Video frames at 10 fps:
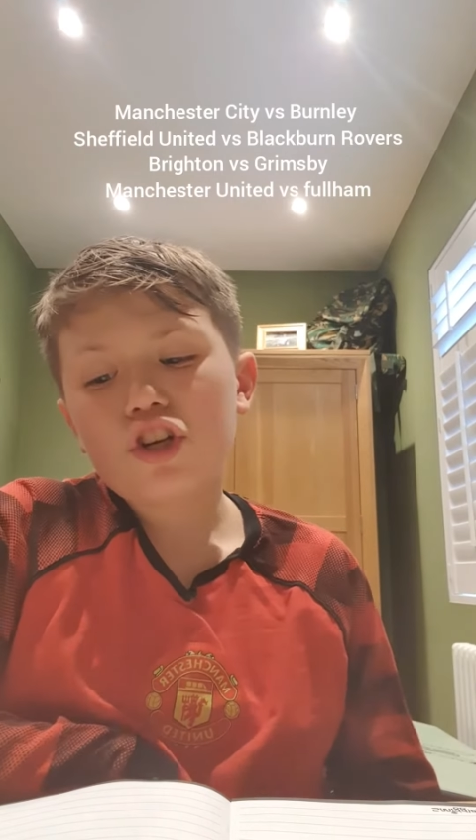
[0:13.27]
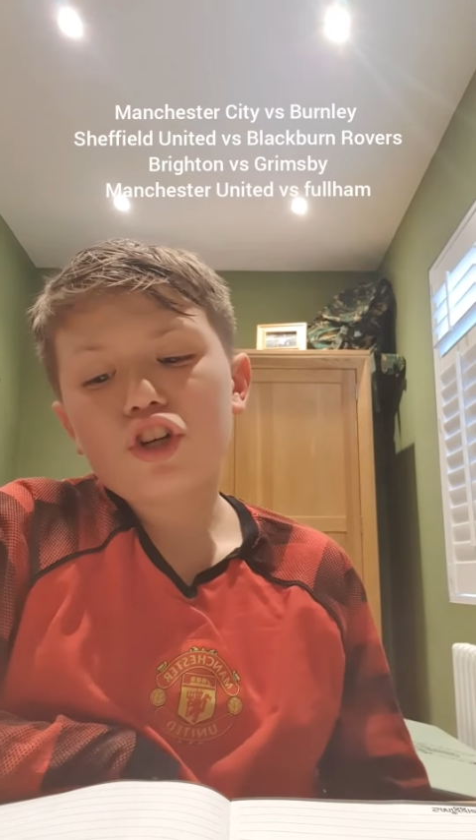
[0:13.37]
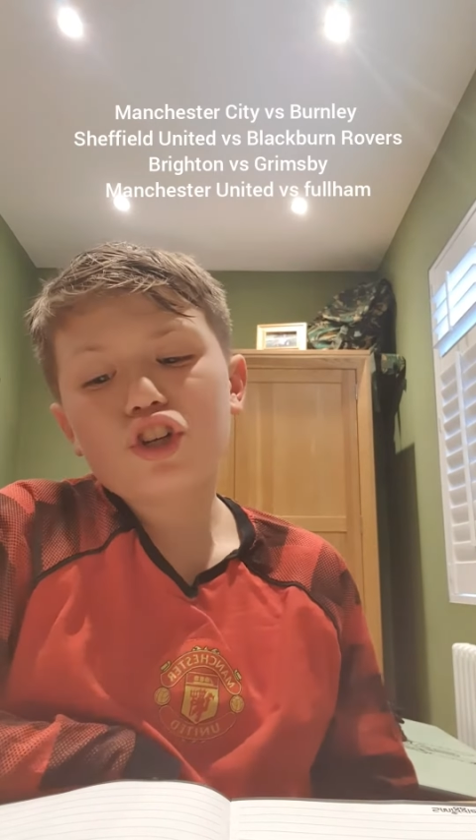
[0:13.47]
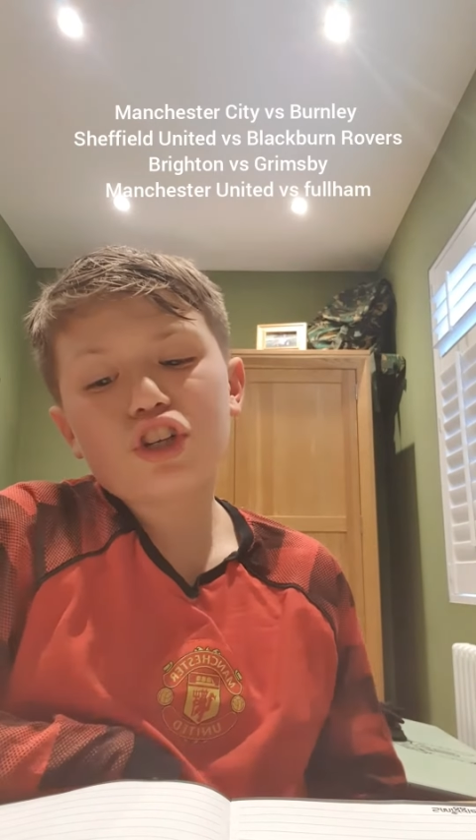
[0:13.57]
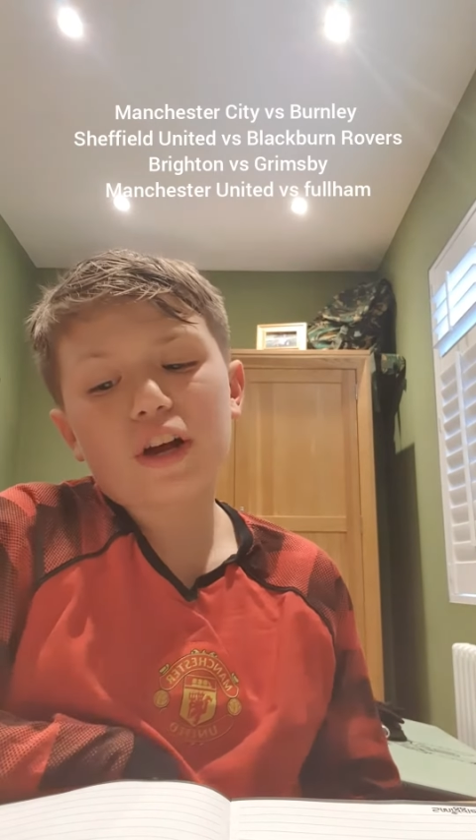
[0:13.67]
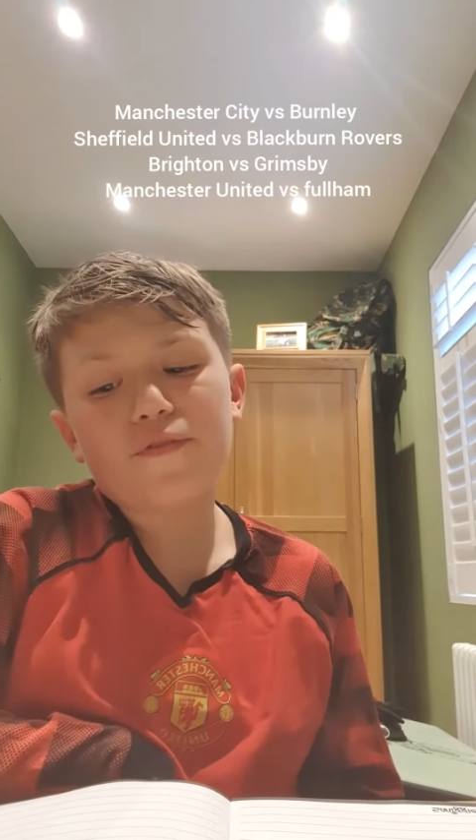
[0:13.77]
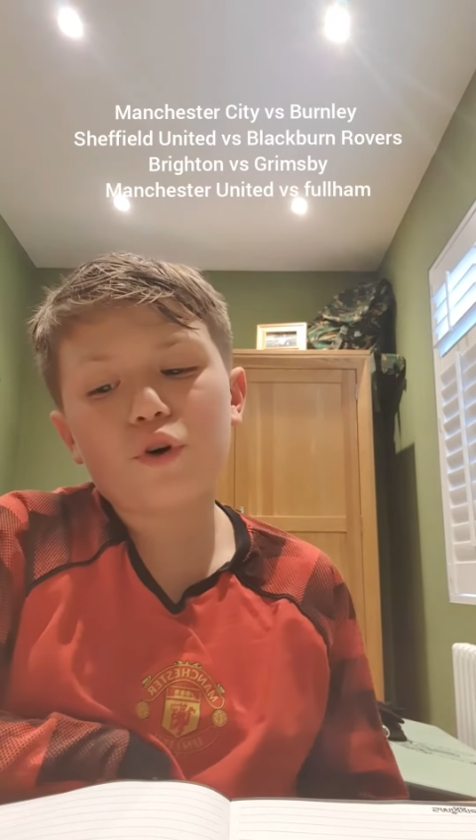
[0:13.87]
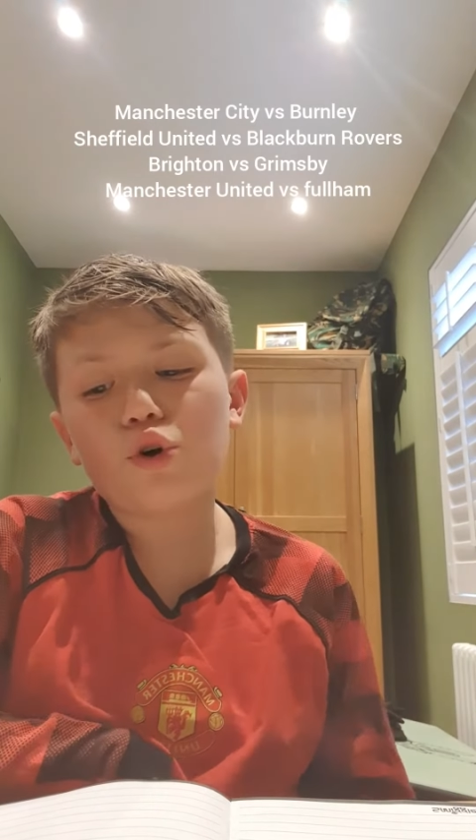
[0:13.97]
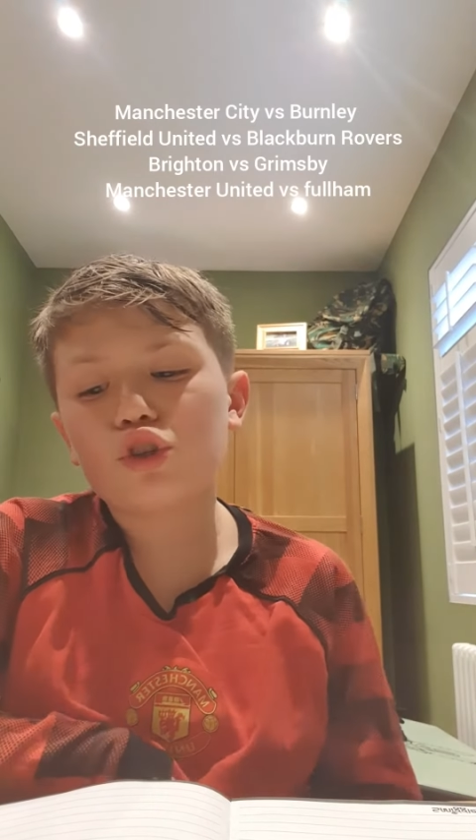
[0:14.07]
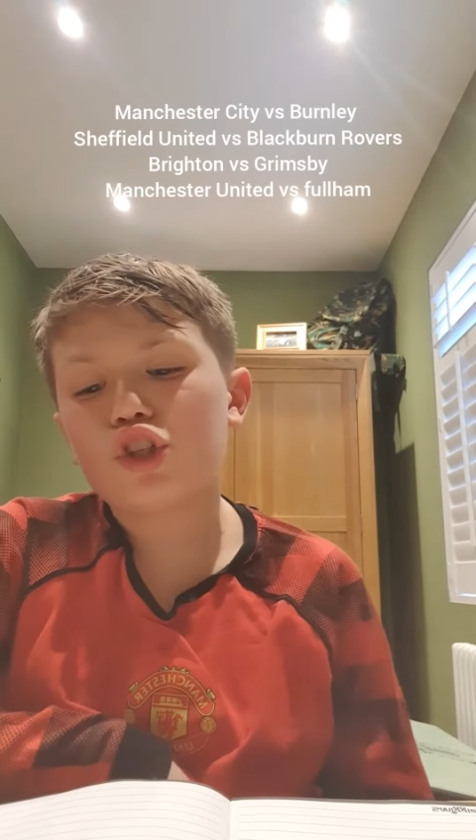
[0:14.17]

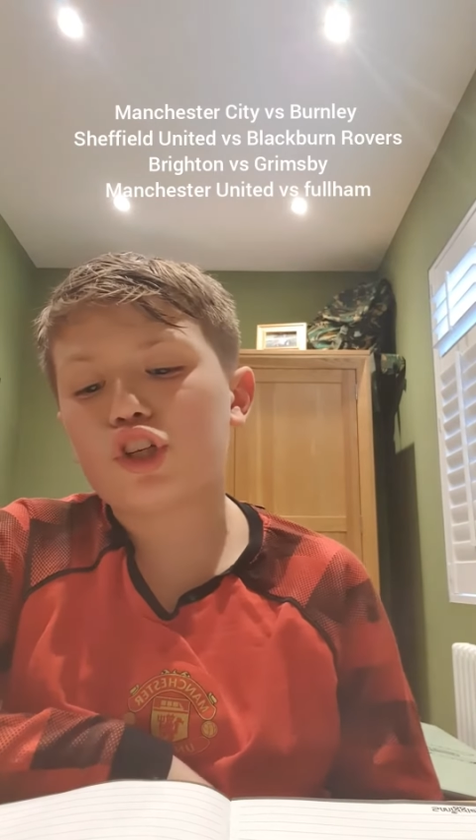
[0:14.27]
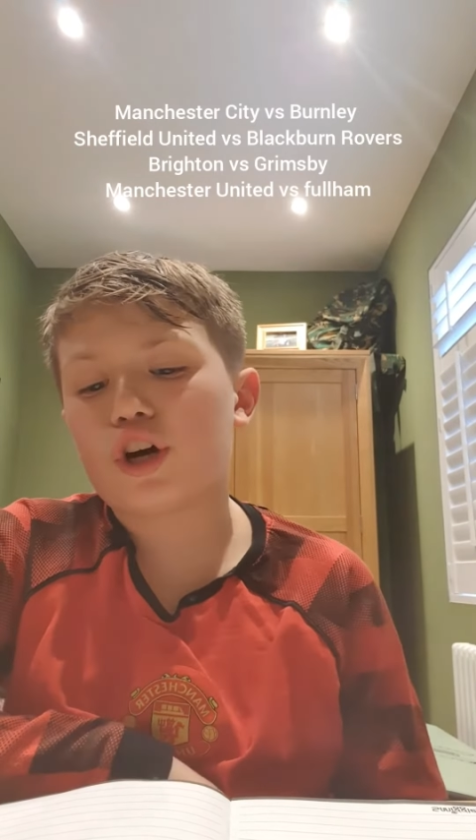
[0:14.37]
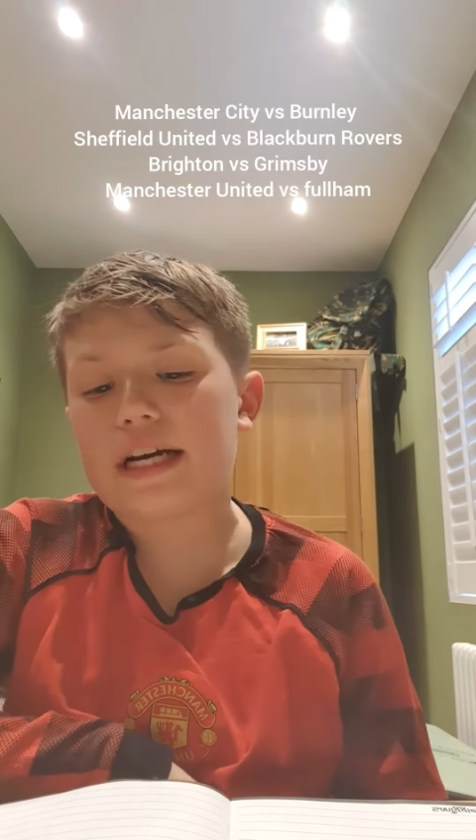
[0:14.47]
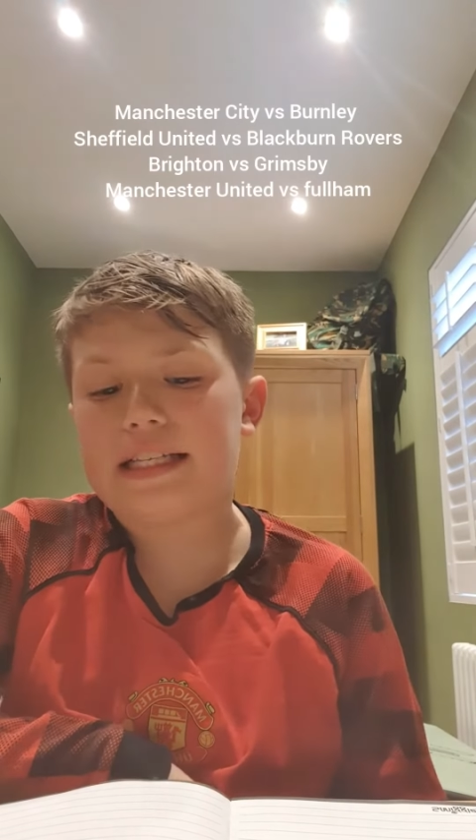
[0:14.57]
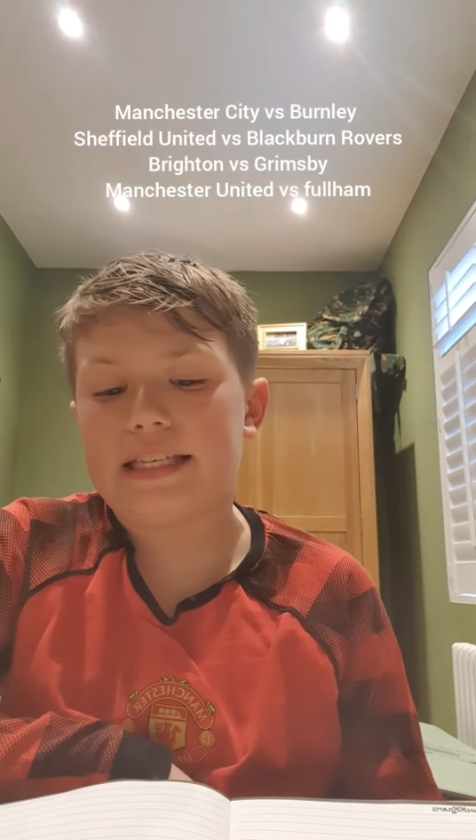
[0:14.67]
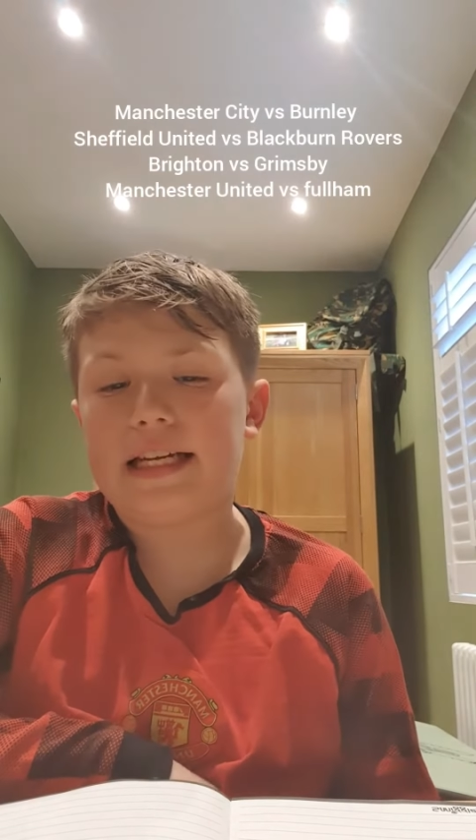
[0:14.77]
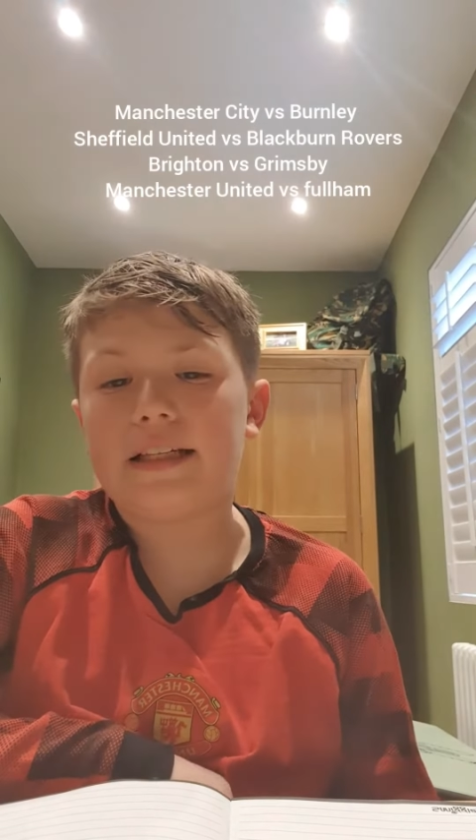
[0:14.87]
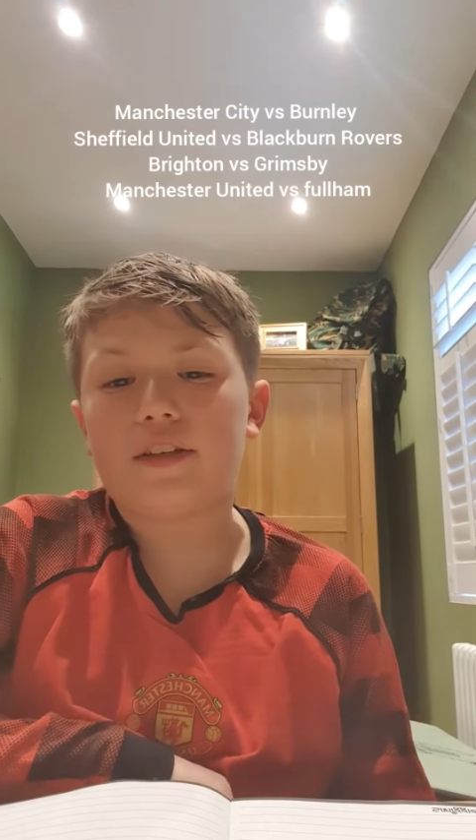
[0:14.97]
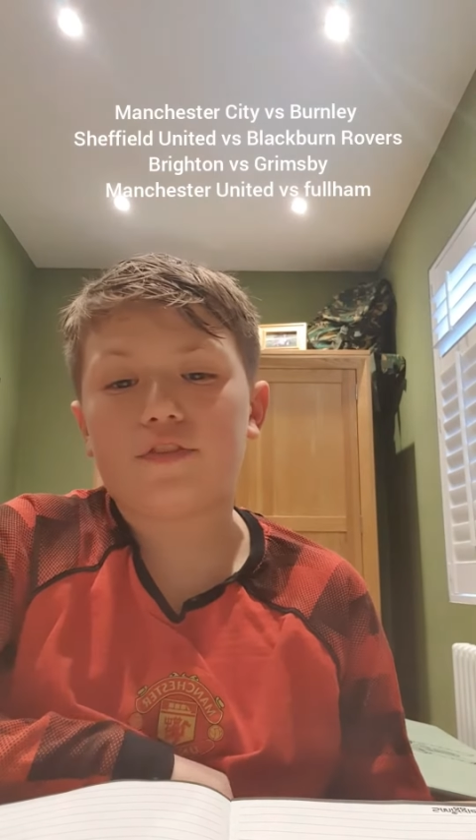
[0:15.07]
Sheffield United